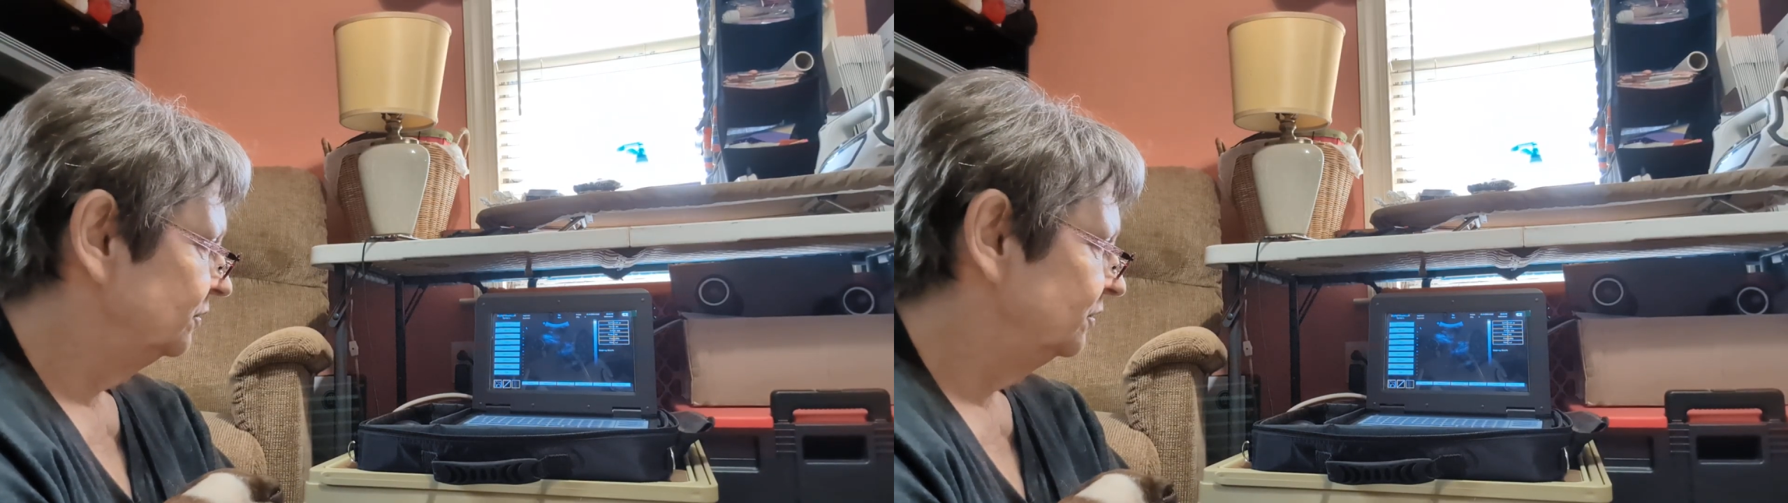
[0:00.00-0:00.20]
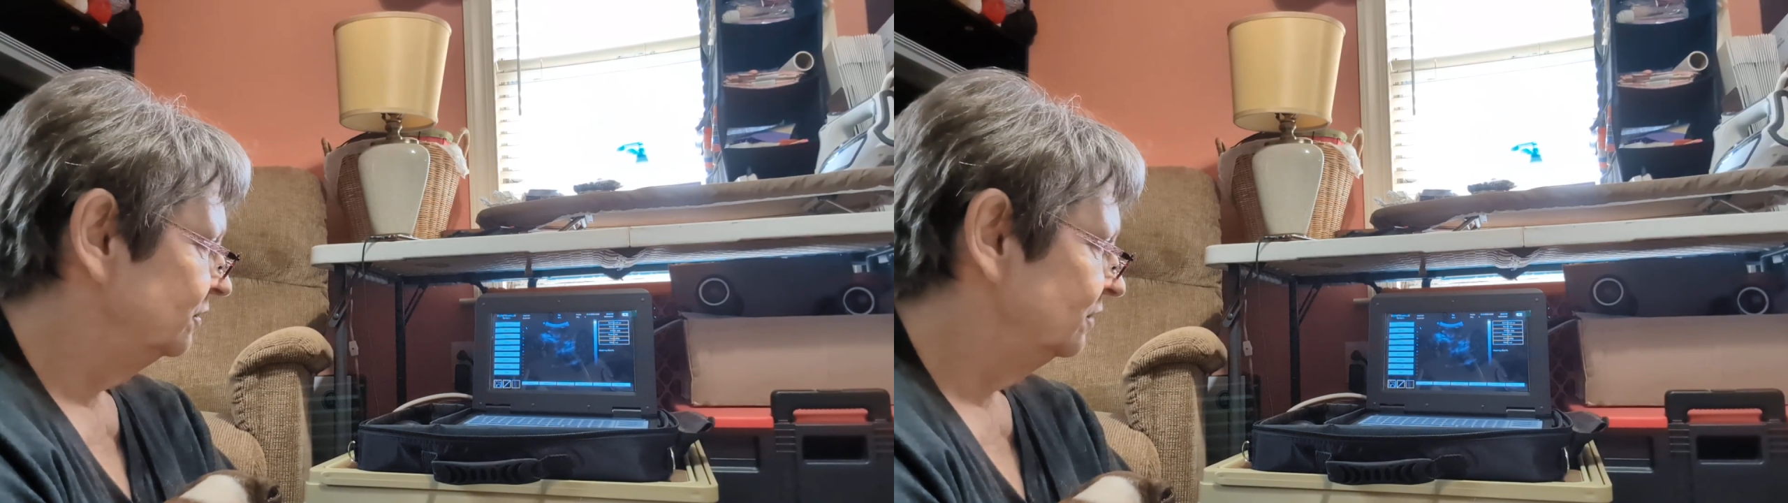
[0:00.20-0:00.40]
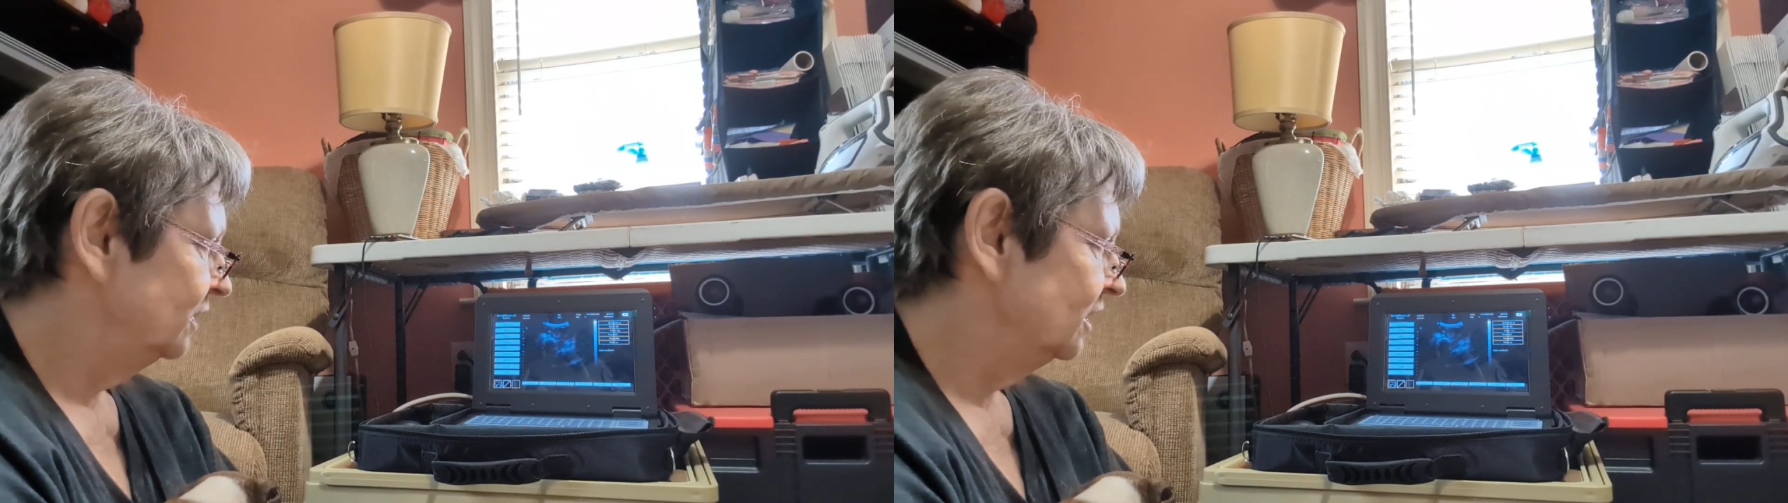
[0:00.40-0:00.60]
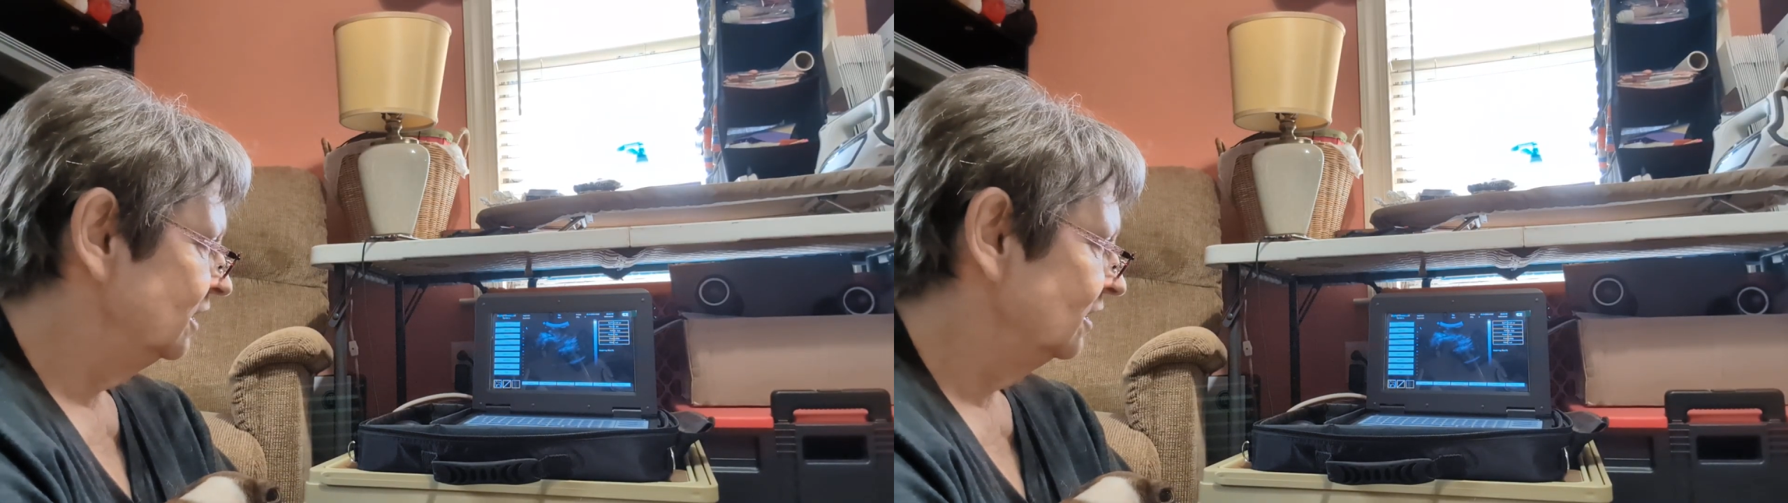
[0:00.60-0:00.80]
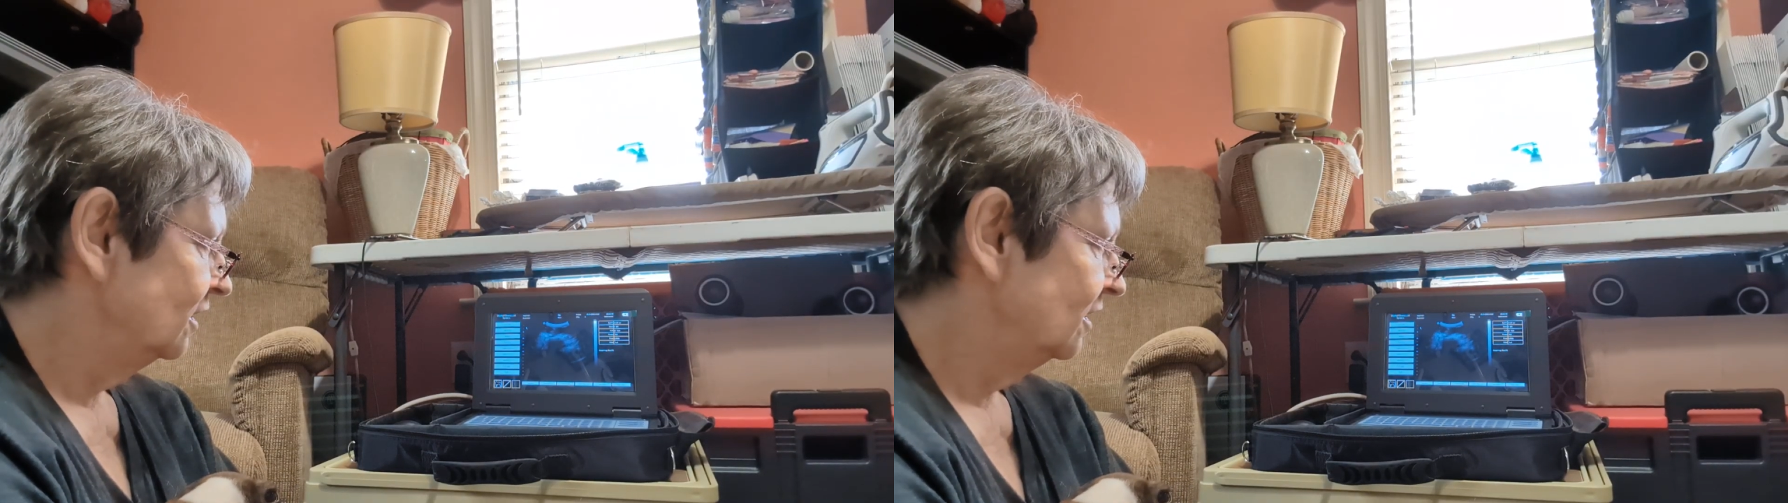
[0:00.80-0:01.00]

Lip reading: doing it.